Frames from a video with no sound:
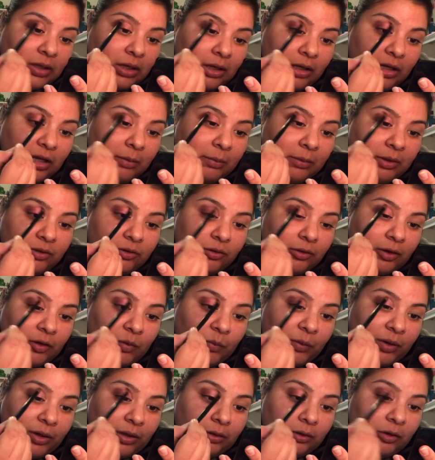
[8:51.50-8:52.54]
And I'm also going to
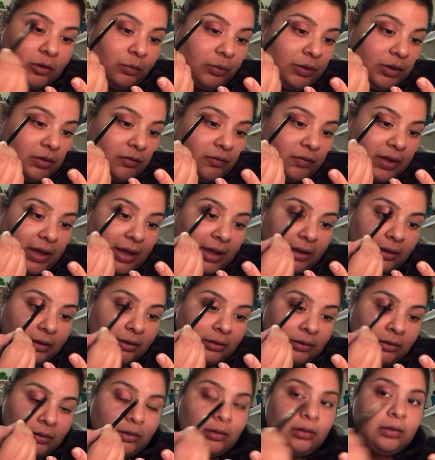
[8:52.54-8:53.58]
bring a little bit of that
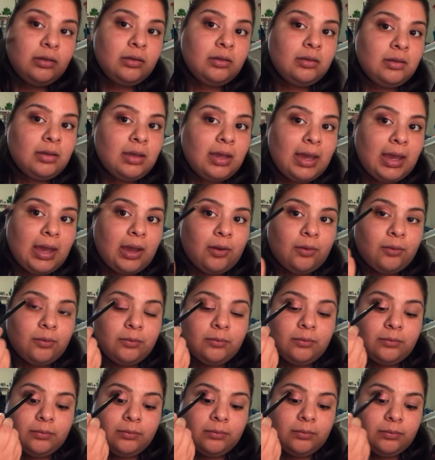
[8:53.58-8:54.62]
out.
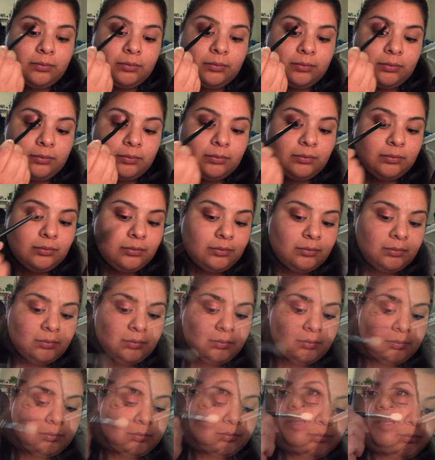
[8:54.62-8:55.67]
Okay,
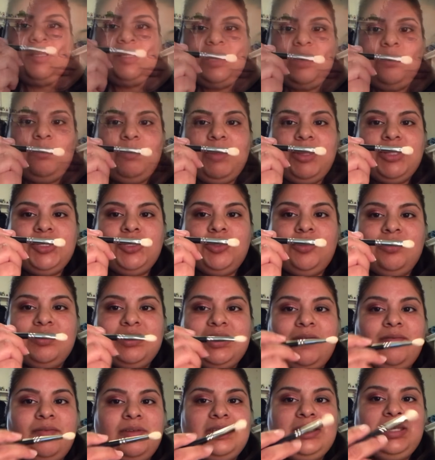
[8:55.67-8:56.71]
so now I'm going to take my
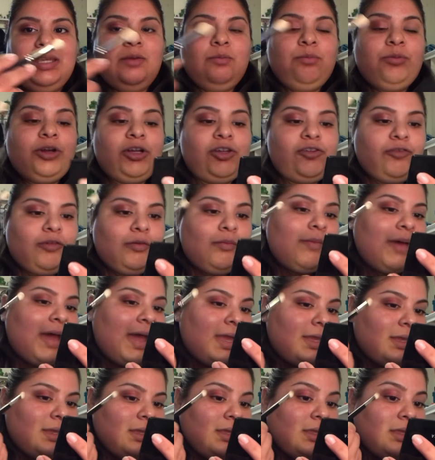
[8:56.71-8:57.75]
217 brush from
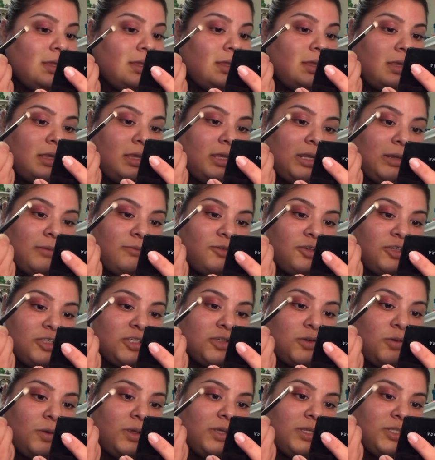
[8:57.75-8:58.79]
MAC, and I'm just
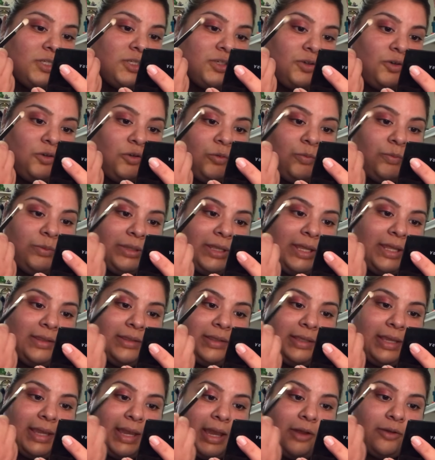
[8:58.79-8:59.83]
going to blend
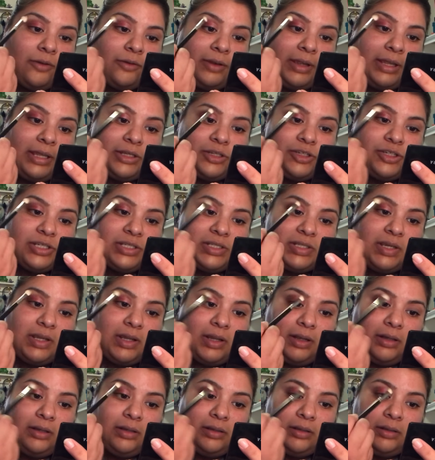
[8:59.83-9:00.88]
the outer edges
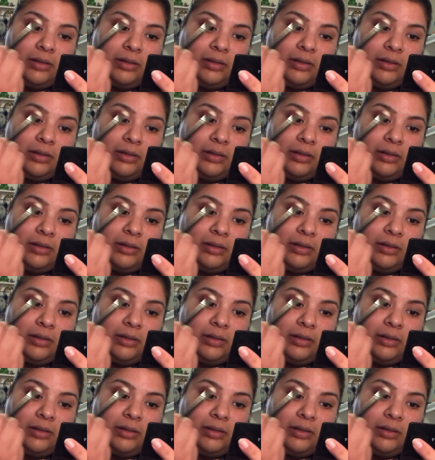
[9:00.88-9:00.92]
here.